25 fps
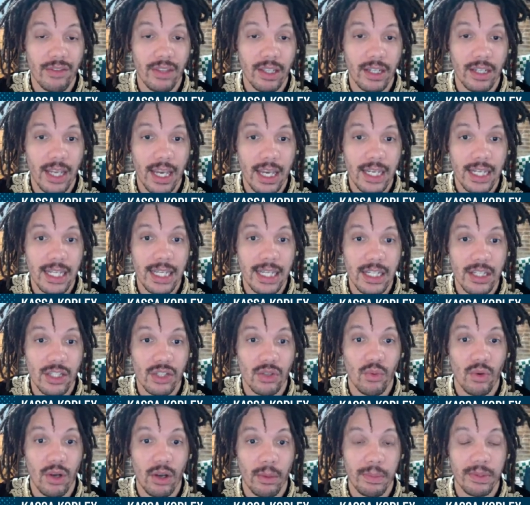The knight
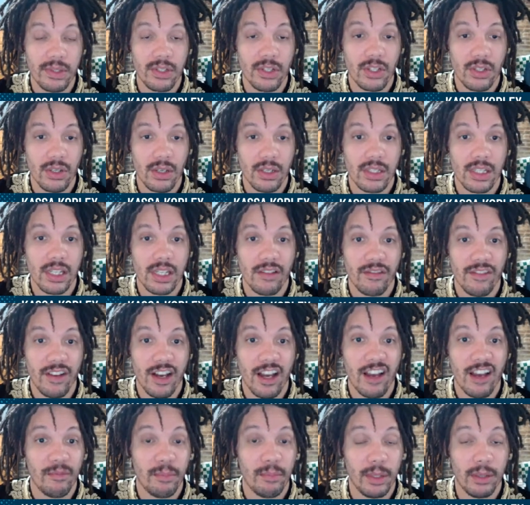is well positioned on
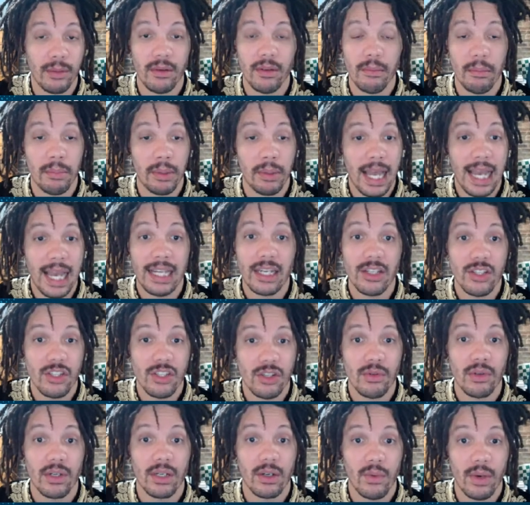C5, but Black is
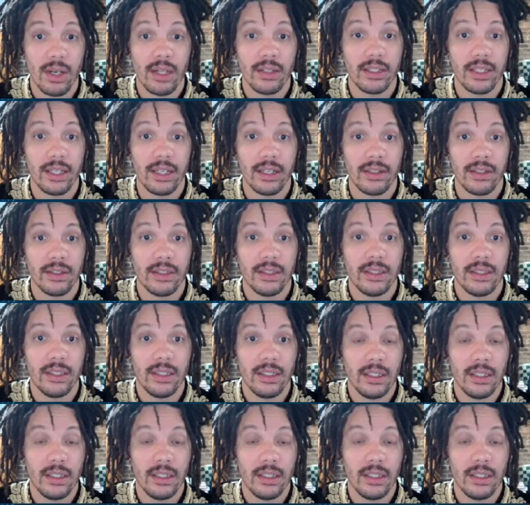doing well now,